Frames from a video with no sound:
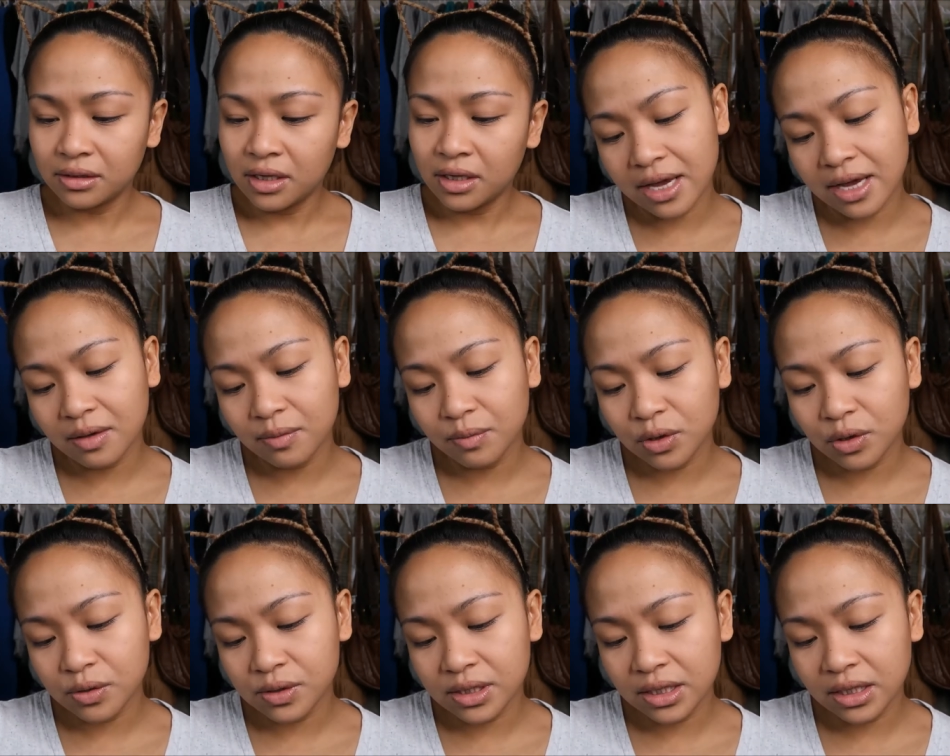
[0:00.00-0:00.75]
I am
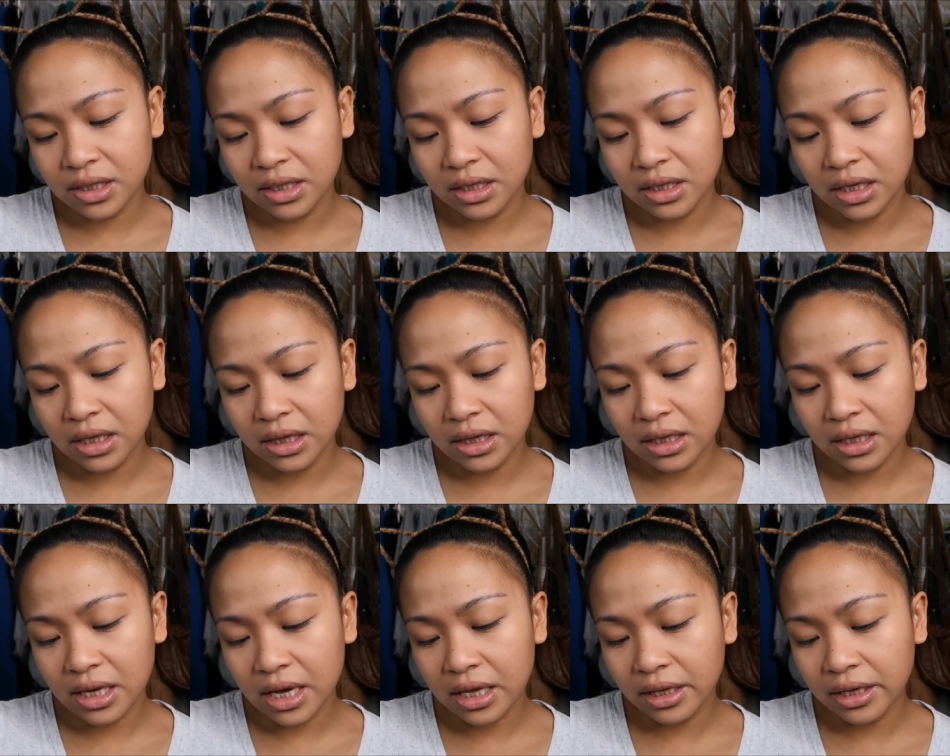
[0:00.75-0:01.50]
using
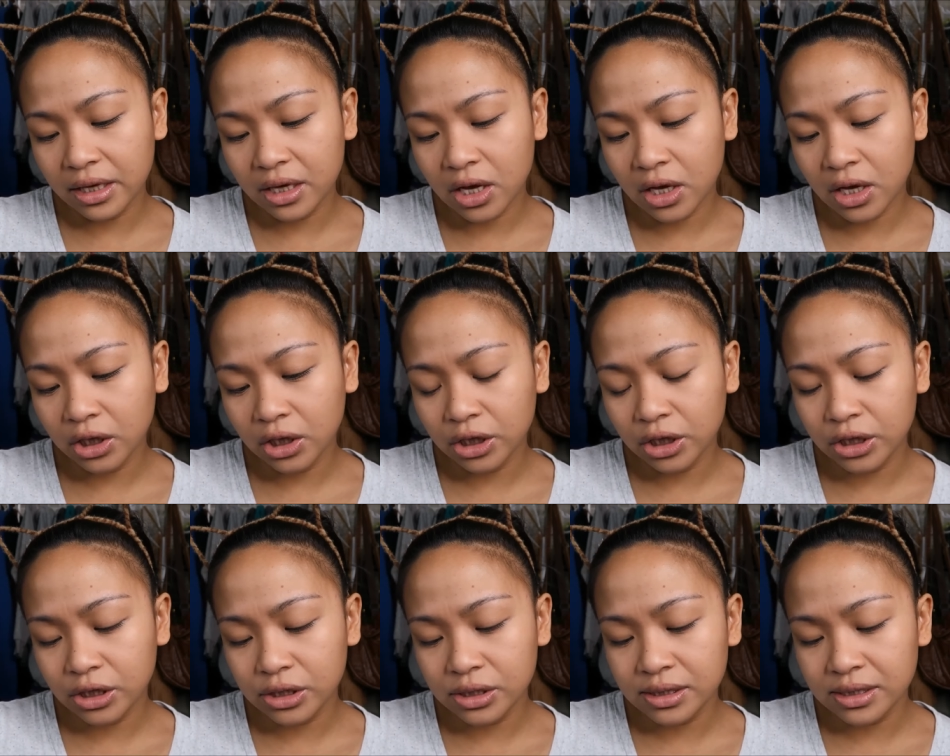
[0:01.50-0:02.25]
the LA
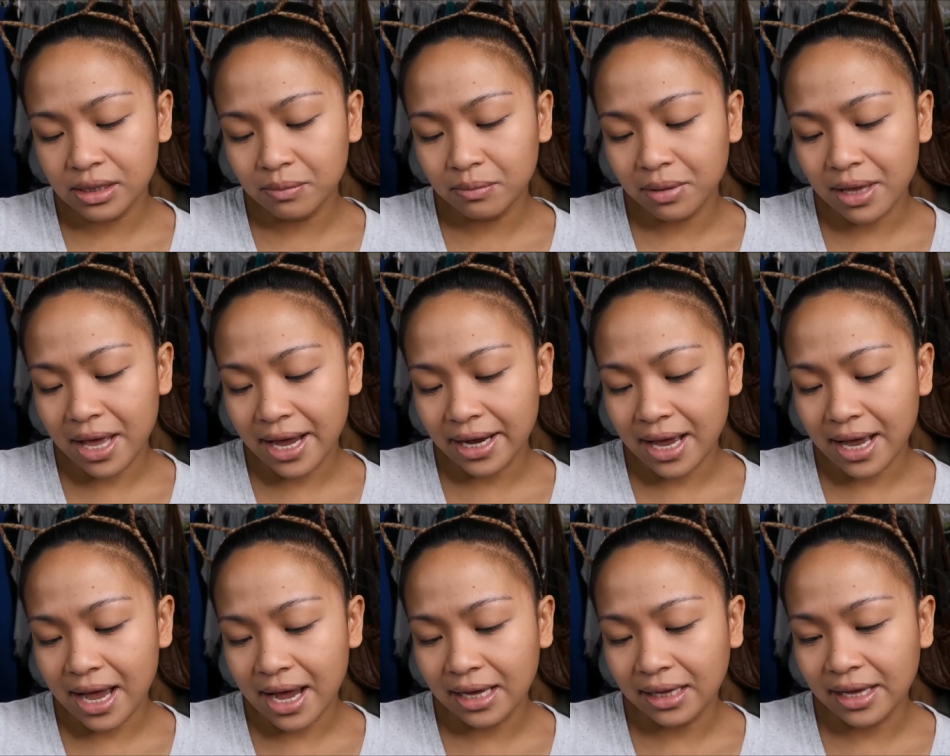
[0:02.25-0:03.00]
Colors in
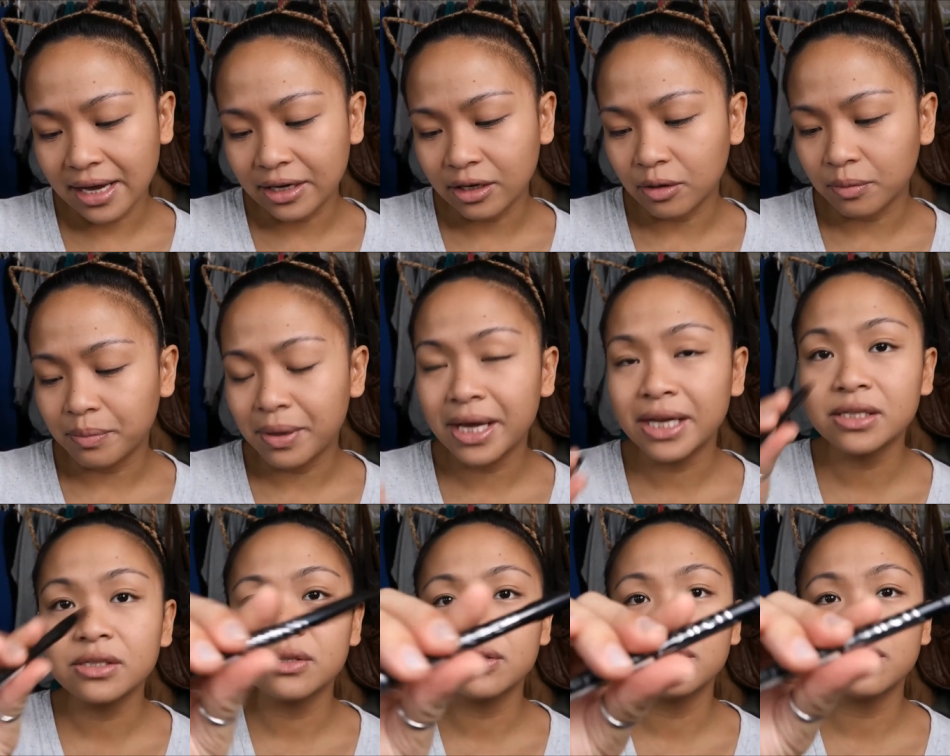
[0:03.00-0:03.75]
black eyeliner
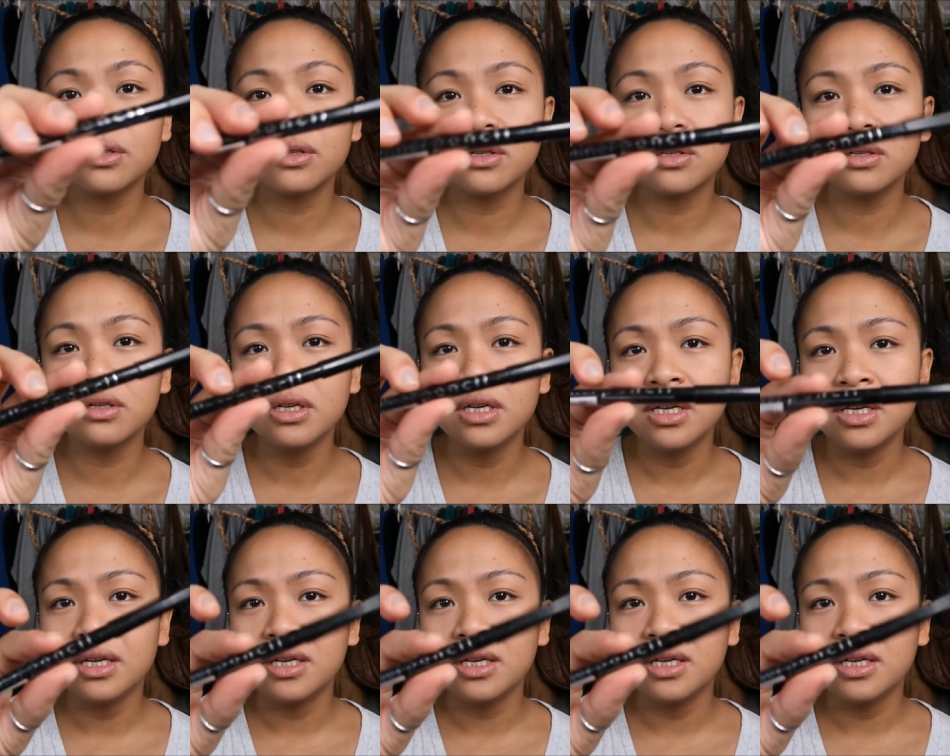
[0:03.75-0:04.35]
pencil.